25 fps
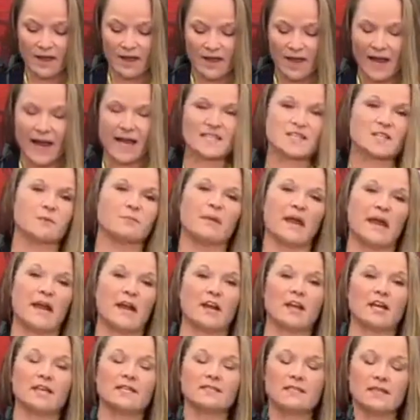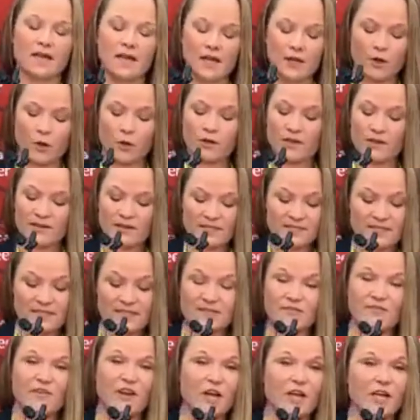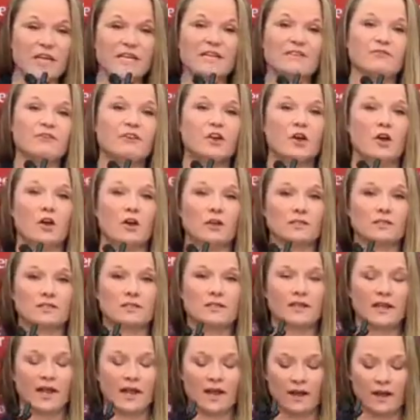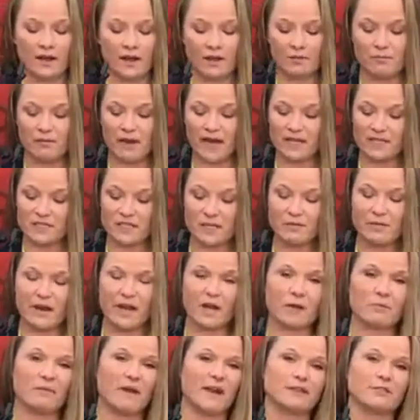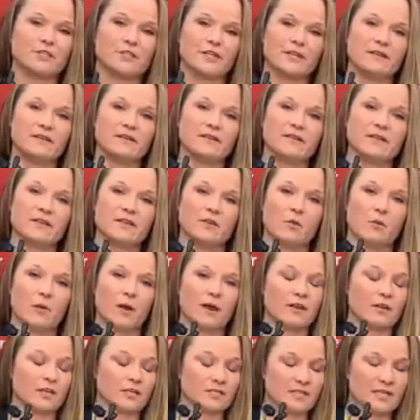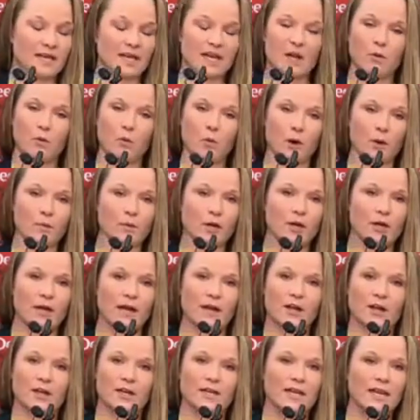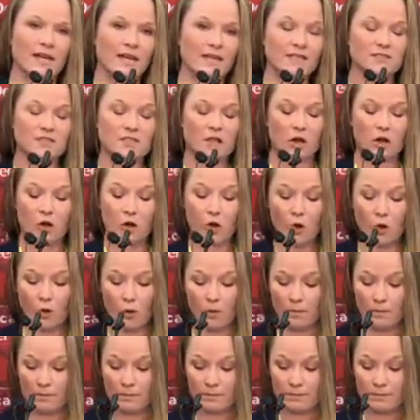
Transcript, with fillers: As a parent, I know that this is very difficult. Um, as the mayor mentioned, the weather is getting warmer and our kids are home.